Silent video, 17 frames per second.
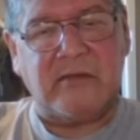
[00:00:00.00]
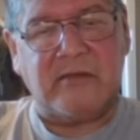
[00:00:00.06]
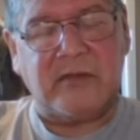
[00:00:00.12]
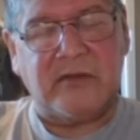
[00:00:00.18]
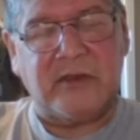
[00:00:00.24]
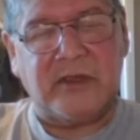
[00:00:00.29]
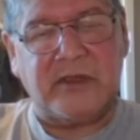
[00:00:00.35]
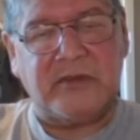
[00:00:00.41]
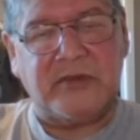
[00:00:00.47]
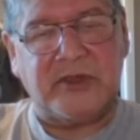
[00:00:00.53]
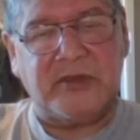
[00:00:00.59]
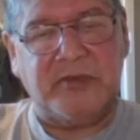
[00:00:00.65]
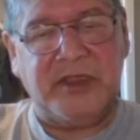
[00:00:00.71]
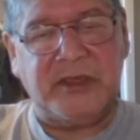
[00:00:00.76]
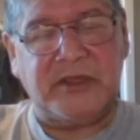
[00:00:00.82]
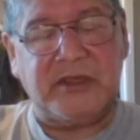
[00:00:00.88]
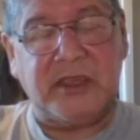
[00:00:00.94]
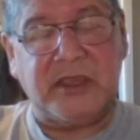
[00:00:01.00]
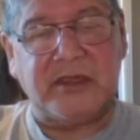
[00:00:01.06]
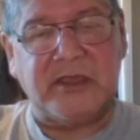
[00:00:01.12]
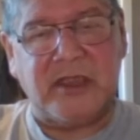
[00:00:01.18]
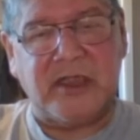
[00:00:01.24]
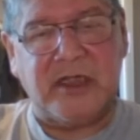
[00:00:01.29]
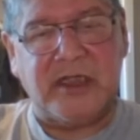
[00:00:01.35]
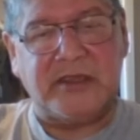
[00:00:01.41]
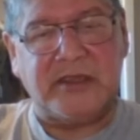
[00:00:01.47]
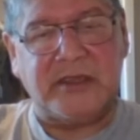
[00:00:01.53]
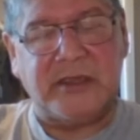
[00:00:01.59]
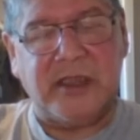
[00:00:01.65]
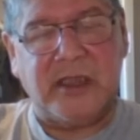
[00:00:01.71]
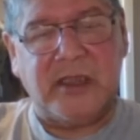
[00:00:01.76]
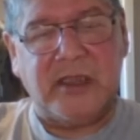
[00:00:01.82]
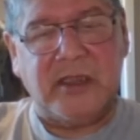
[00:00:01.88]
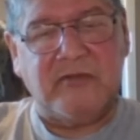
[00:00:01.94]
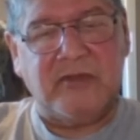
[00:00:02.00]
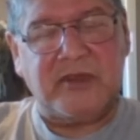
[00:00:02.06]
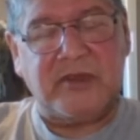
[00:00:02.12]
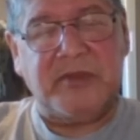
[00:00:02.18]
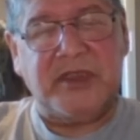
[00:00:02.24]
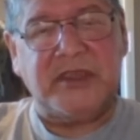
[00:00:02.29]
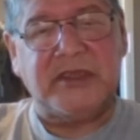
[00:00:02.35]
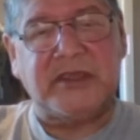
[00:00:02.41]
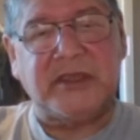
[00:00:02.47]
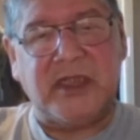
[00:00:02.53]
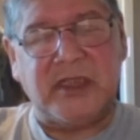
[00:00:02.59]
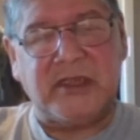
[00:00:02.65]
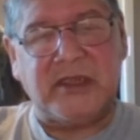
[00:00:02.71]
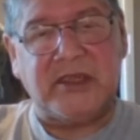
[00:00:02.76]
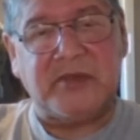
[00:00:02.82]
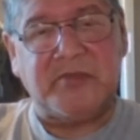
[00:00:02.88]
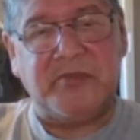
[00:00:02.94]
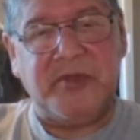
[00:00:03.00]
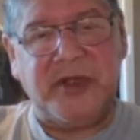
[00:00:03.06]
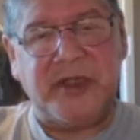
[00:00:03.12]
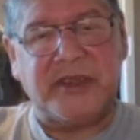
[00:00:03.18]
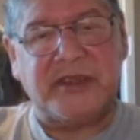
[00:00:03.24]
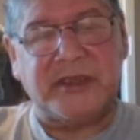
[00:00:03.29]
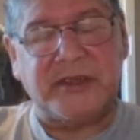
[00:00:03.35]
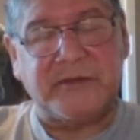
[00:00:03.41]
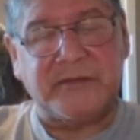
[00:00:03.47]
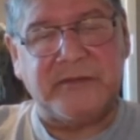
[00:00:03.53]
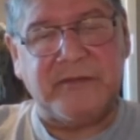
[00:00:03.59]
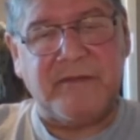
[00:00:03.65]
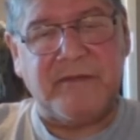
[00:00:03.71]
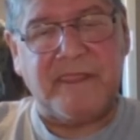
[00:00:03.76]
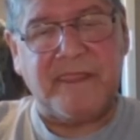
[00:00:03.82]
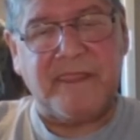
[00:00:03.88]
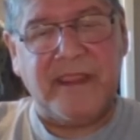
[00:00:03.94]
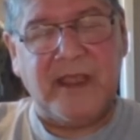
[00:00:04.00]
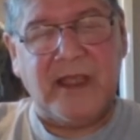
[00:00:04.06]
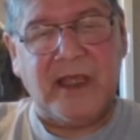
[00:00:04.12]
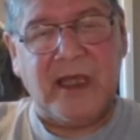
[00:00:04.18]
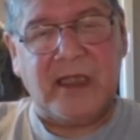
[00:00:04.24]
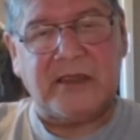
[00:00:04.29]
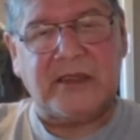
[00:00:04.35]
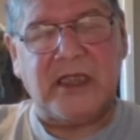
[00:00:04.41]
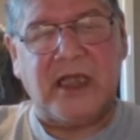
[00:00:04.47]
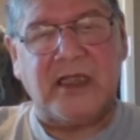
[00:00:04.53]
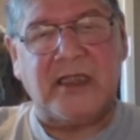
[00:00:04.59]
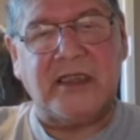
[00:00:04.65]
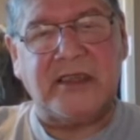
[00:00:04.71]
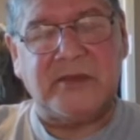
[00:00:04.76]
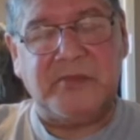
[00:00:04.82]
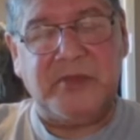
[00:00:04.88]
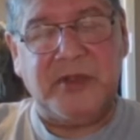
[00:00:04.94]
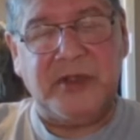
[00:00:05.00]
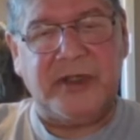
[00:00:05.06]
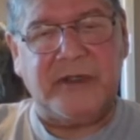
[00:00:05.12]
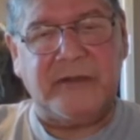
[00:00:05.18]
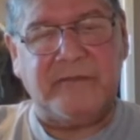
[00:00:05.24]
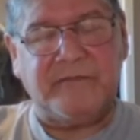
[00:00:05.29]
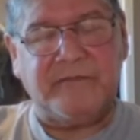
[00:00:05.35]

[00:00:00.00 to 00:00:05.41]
of course, which means the stars, which means the, the spirit. Achak is spirit.